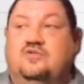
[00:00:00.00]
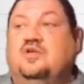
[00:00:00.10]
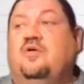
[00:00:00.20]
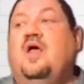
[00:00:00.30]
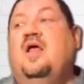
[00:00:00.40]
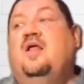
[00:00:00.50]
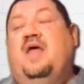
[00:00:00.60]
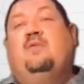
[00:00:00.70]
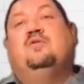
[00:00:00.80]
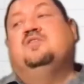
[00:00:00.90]
So
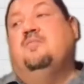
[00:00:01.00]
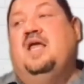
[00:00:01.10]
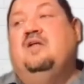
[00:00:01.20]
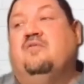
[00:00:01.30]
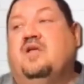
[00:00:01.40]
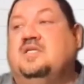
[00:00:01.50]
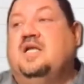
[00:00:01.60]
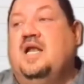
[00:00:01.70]
that was the main reason.